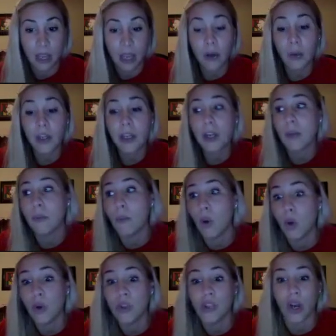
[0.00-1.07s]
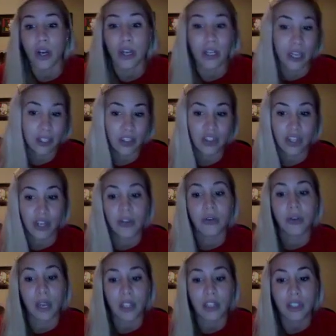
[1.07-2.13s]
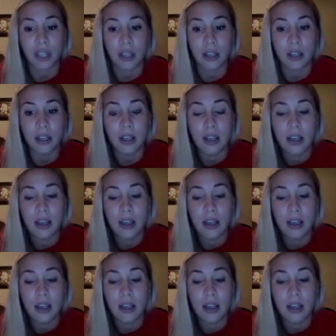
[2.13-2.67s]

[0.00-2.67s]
How are we going to mold our next generation?